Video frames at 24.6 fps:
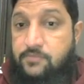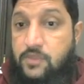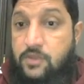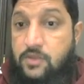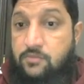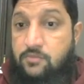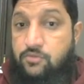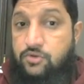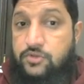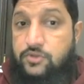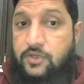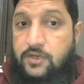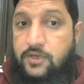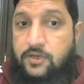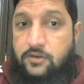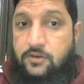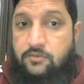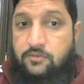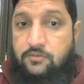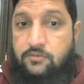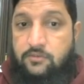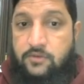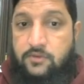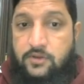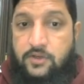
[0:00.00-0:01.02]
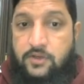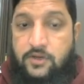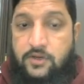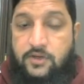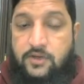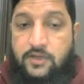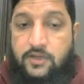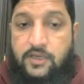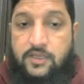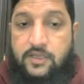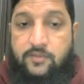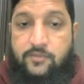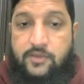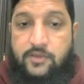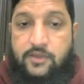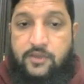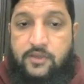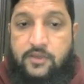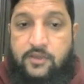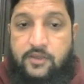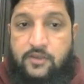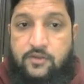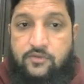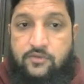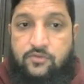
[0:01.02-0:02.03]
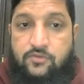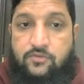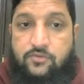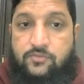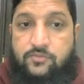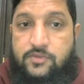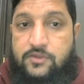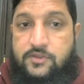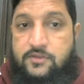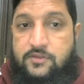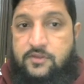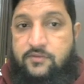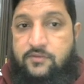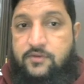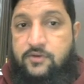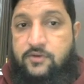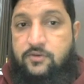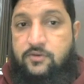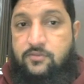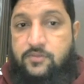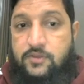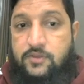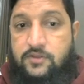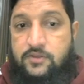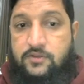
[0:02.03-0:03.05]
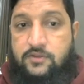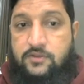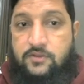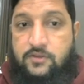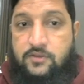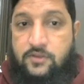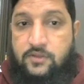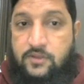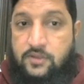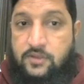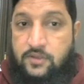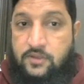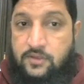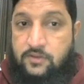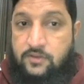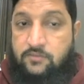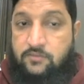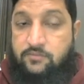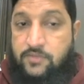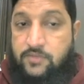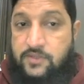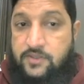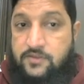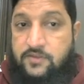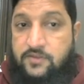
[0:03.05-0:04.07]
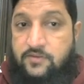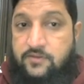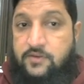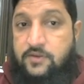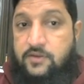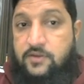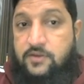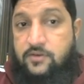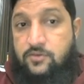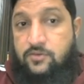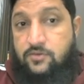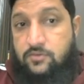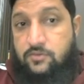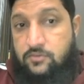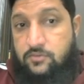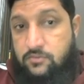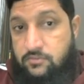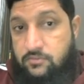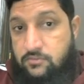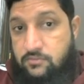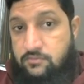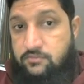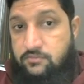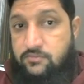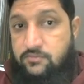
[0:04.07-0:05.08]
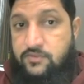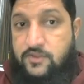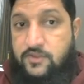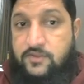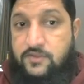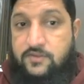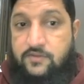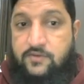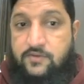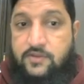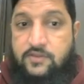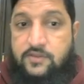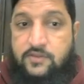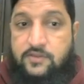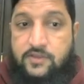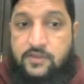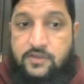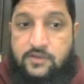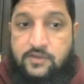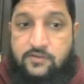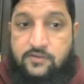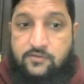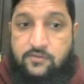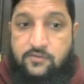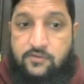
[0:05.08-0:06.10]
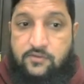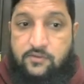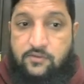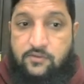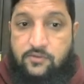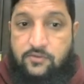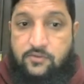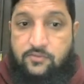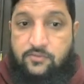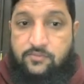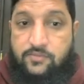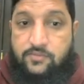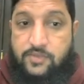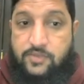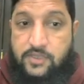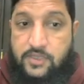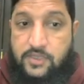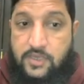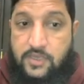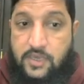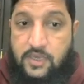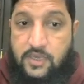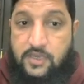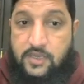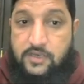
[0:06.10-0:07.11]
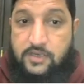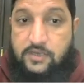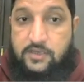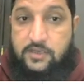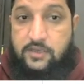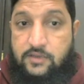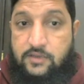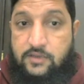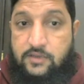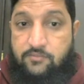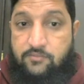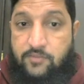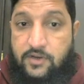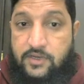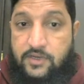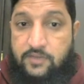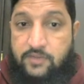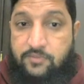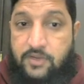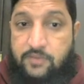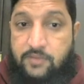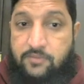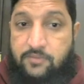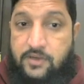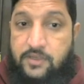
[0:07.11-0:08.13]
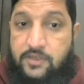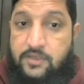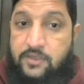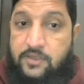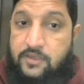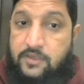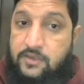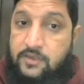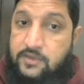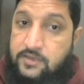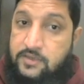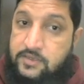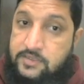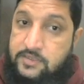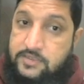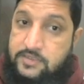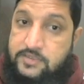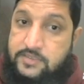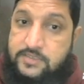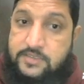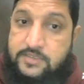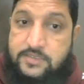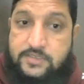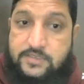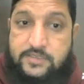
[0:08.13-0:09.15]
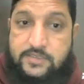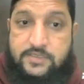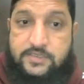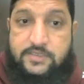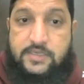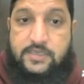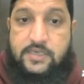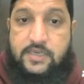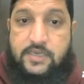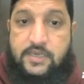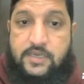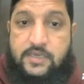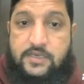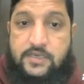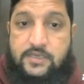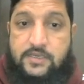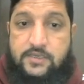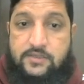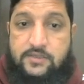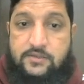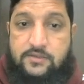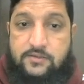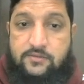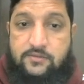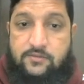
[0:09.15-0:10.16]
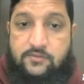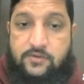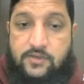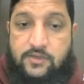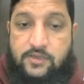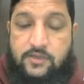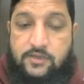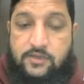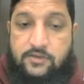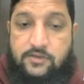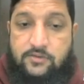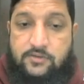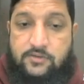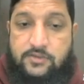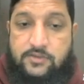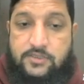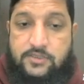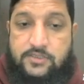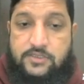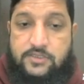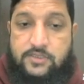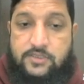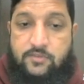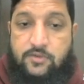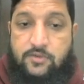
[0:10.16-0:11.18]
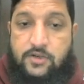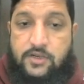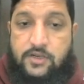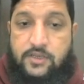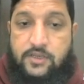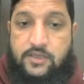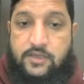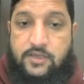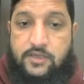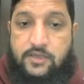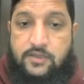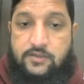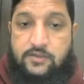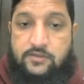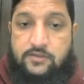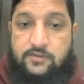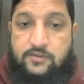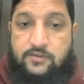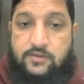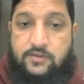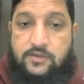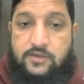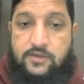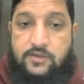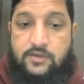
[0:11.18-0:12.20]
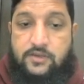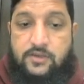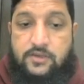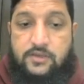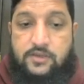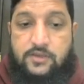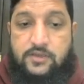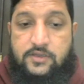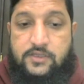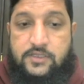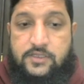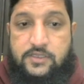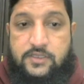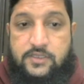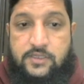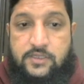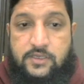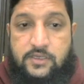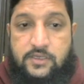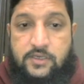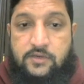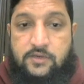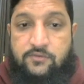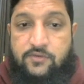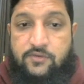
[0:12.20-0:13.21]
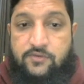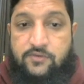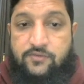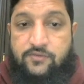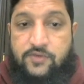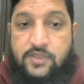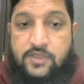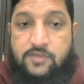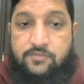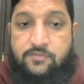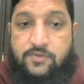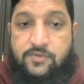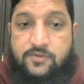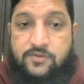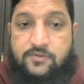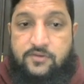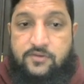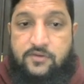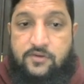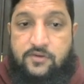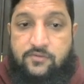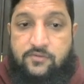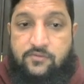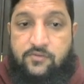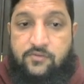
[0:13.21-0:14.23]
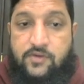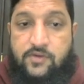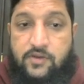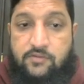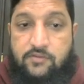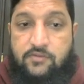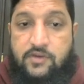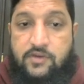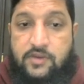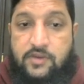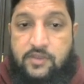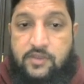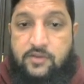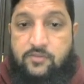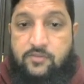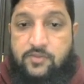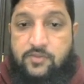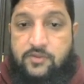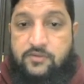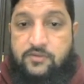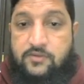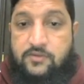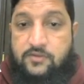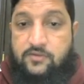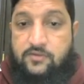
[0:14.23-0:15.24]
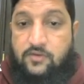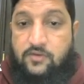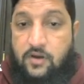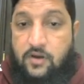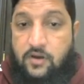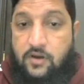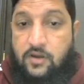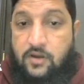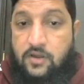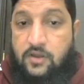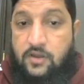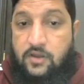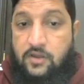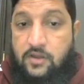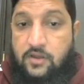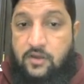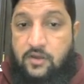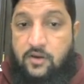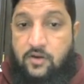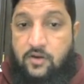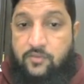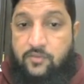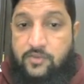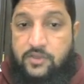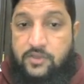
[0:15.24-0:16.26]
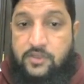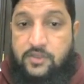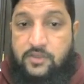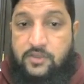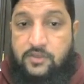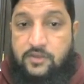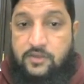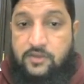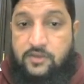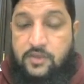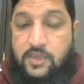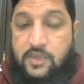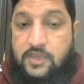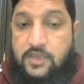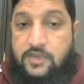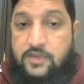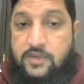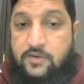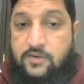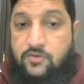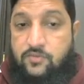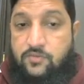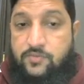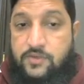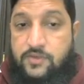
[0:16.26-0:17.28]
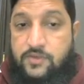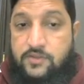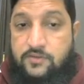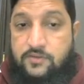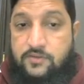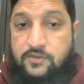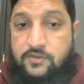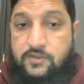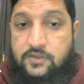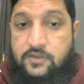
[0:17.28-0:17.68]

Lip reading: Both are now dynamic. So B7 to B7 into C7, then you go to B8 multiply by C8 into just double click here. So here it is 15% of 120 rupees is how many? 18 rupees.